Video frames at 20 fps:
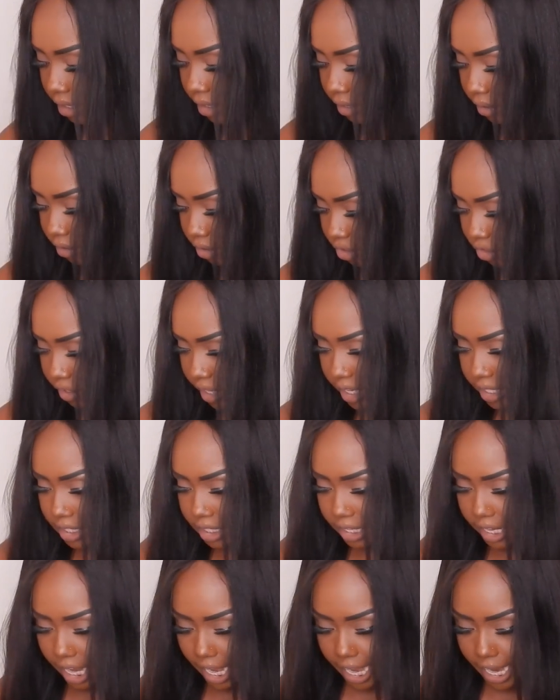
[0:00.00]
little
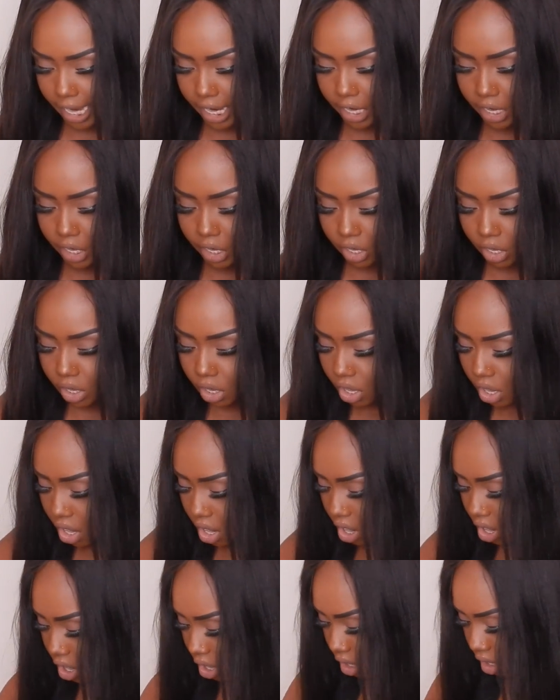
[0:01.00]
strands of hair
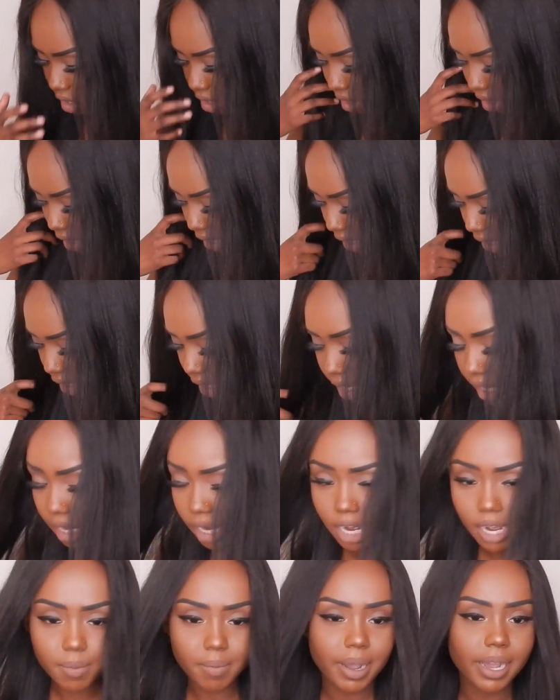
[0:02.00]
on
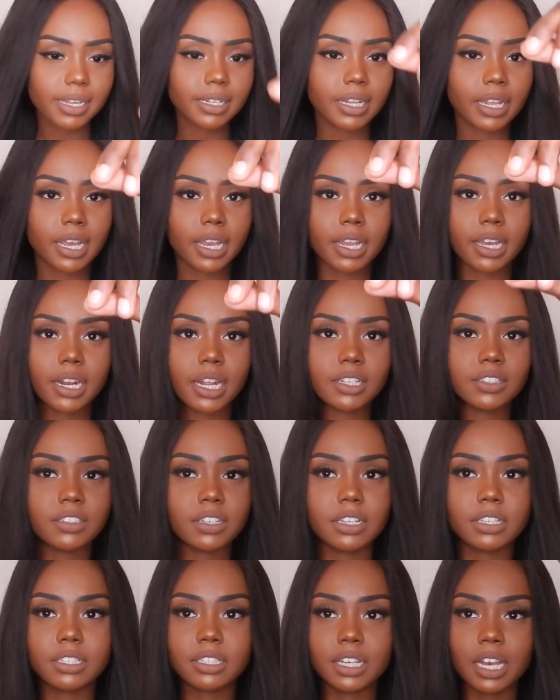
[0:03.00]
uh, my leg, and I
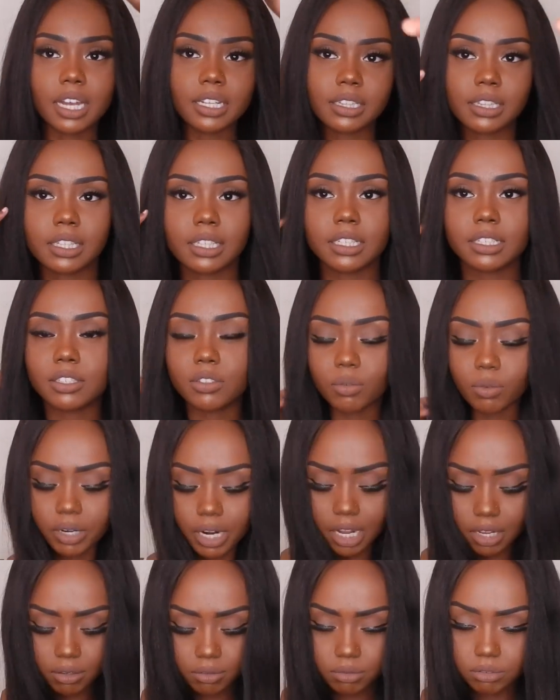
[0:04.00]
just got this
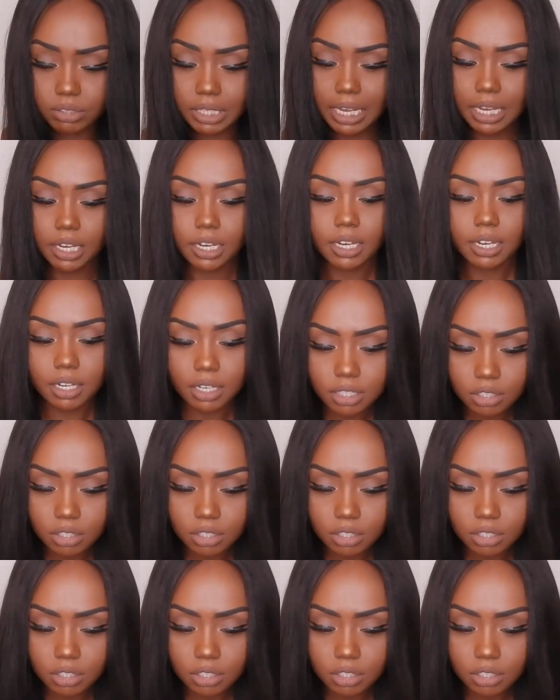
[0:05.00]
I was like,